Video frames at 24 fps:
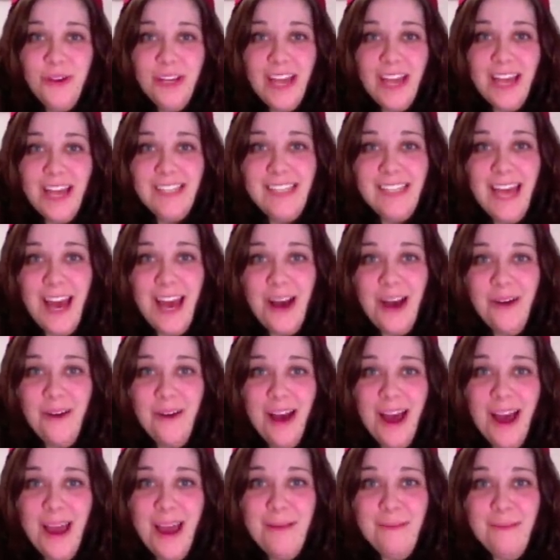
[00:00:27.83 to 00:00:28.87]
you guys how
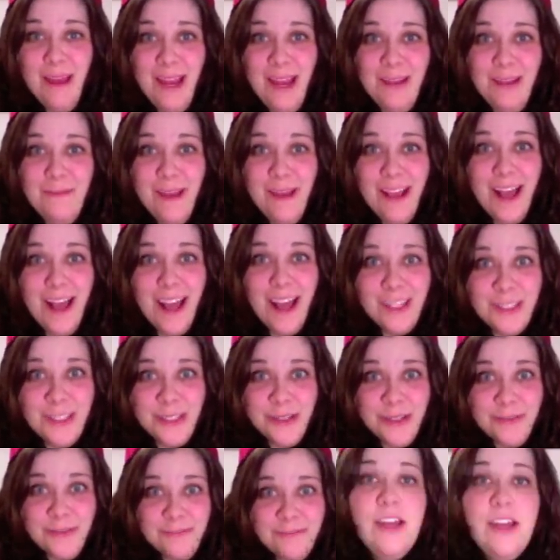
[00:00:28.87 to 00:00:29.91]
I made my
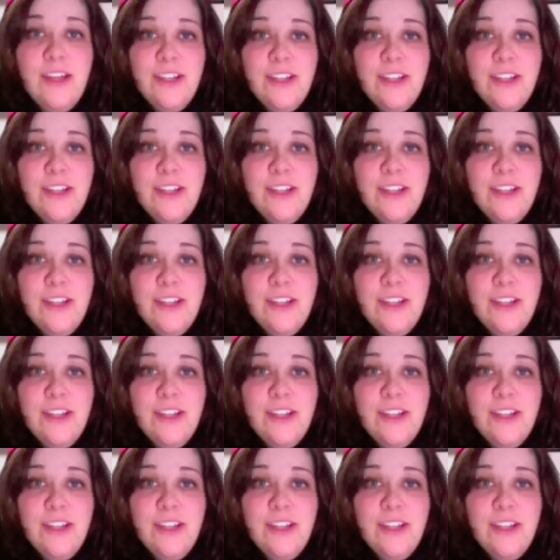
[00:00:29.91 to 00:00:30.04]
costume.